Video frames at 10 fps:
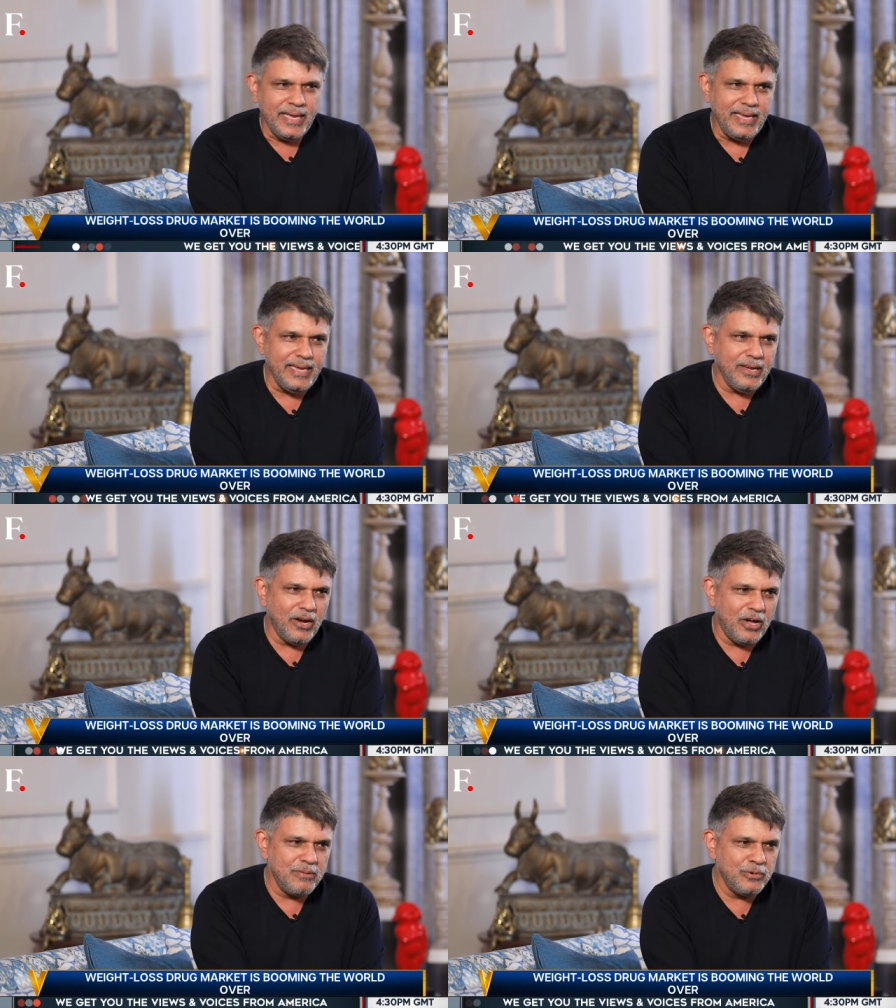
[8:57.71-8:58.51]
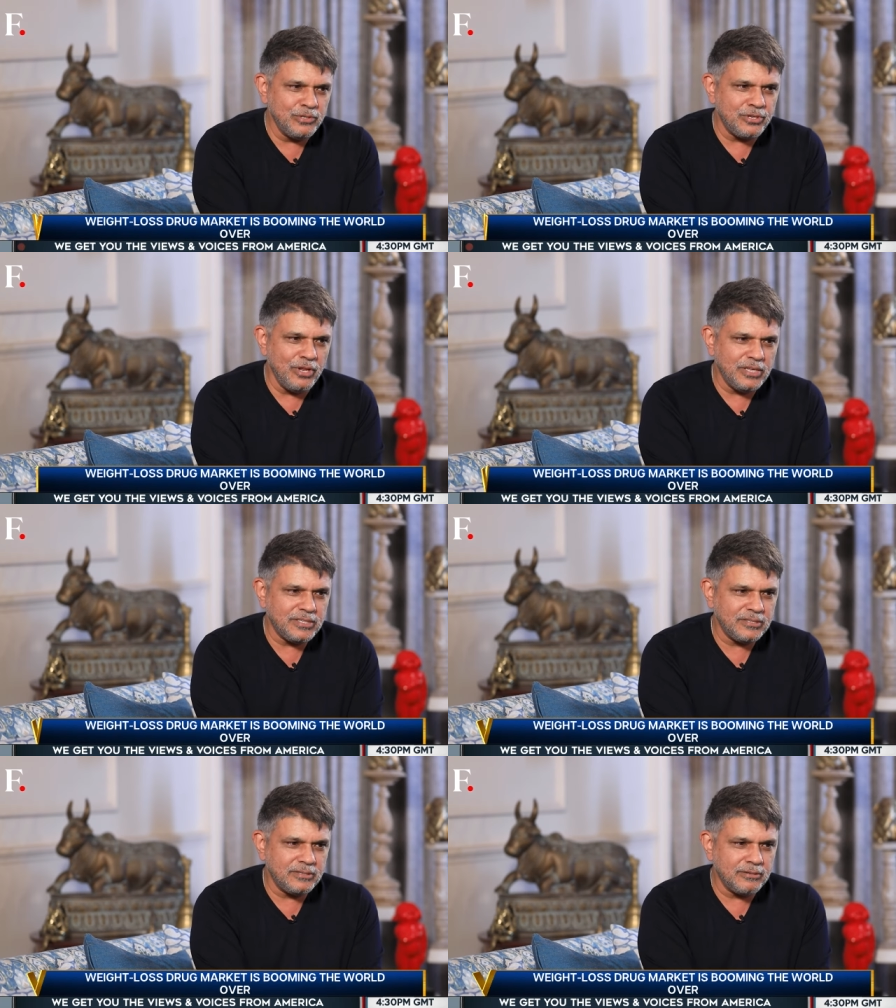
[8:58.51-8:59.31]
He almost
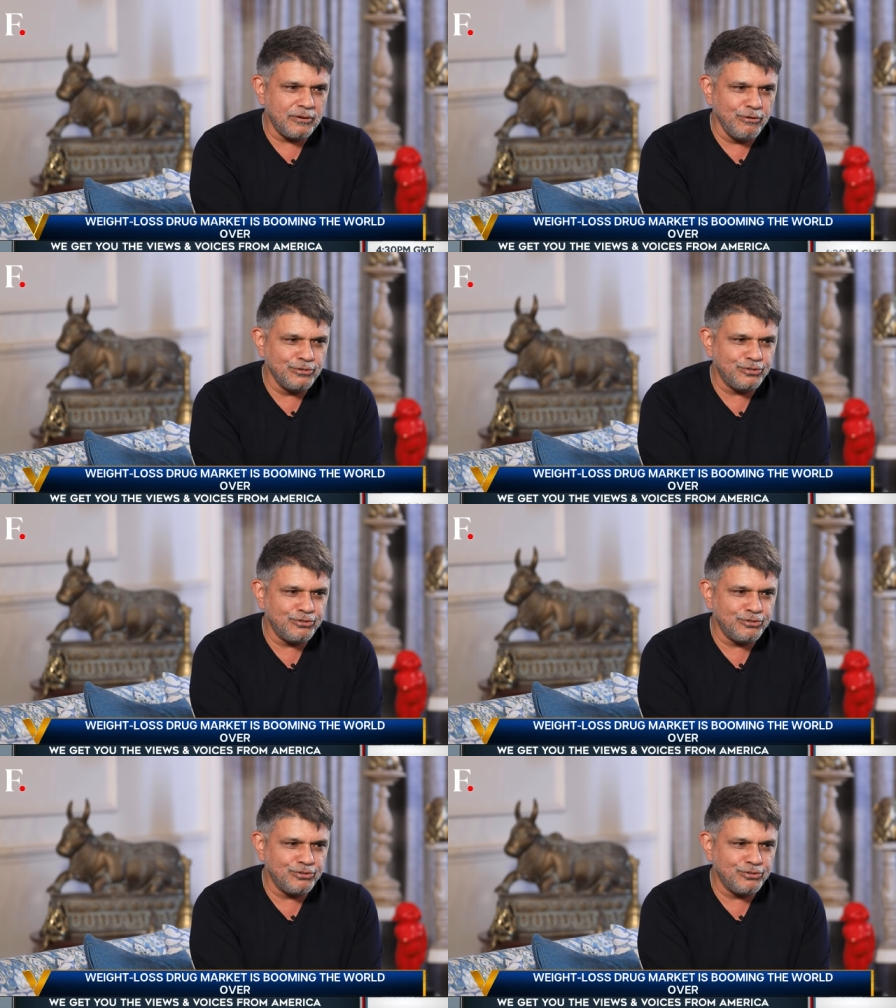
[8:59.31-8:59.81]
lost close